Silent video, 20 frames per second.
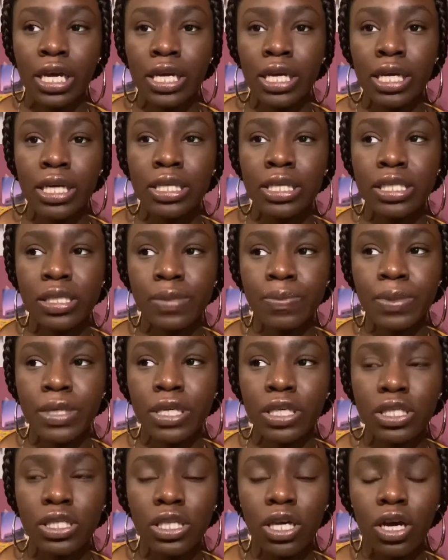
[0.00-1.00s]

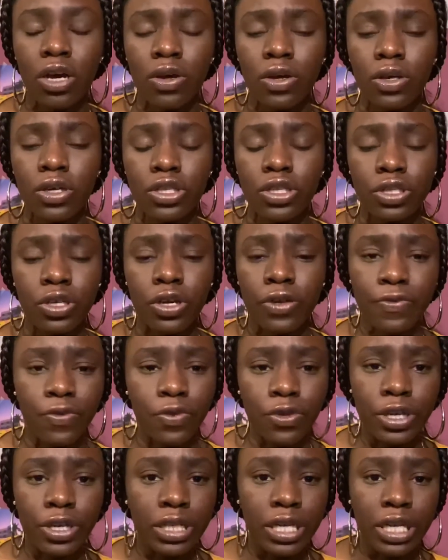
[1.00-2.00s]
speaks your
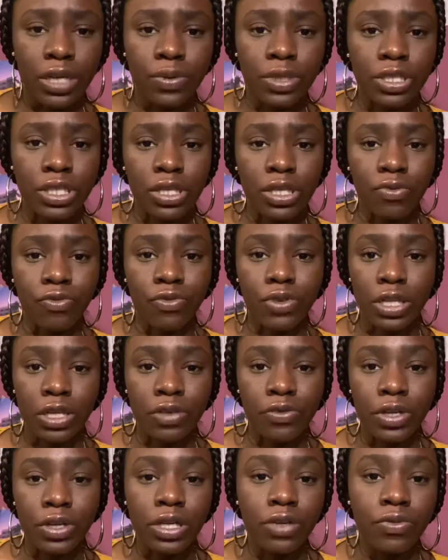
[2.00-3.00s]
foreign language really,
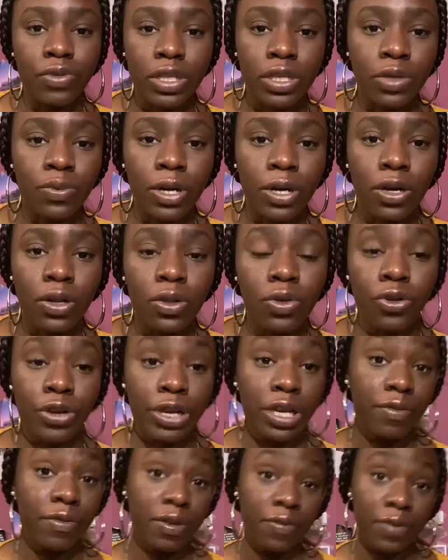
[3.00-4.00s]
really, really well, or
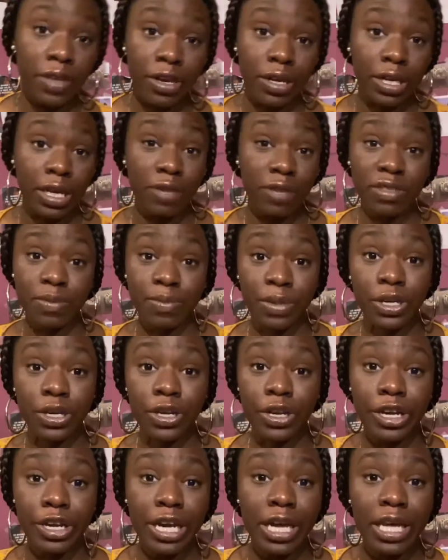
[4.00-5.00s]
even if they're a native speaker
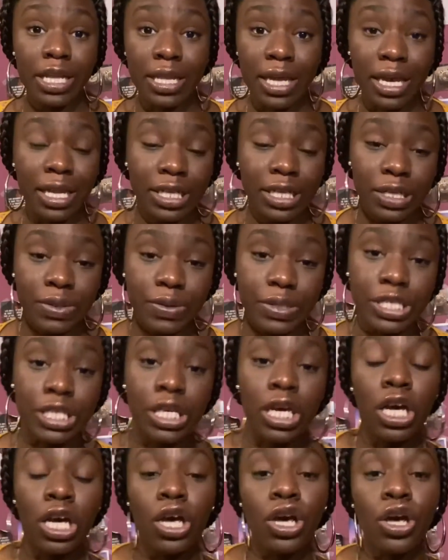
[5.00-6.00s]
in that language,
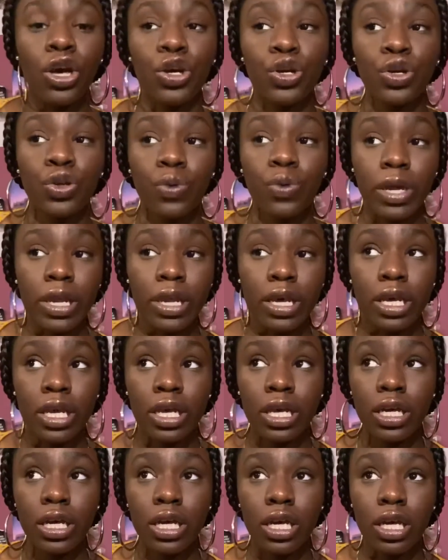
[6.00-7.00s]
you want to
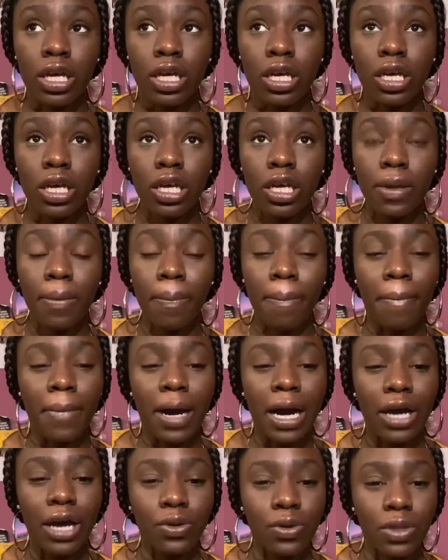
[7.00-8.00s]

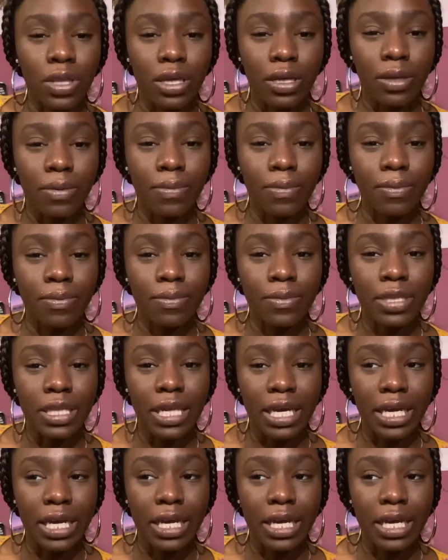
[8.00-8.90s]
model them. Like,